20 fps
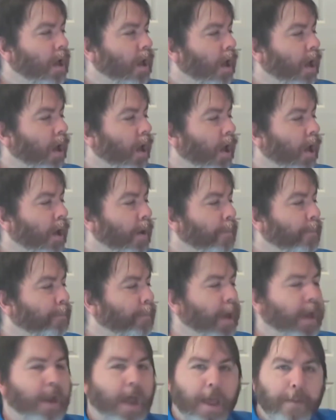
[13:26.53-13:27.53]

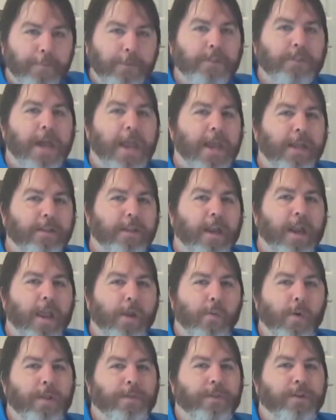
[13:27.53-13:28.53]
But I'm glad that I
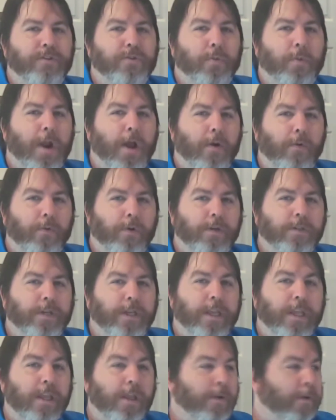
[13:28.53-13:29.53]
went this route,
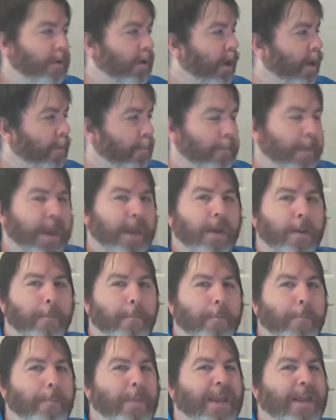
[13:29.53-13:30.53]
really. It made a
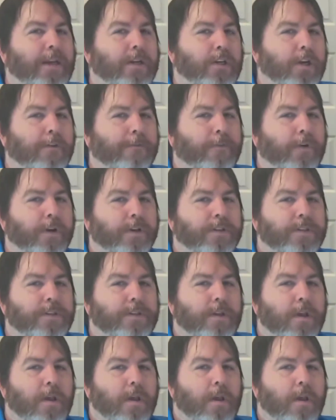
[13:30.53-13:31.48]
big difference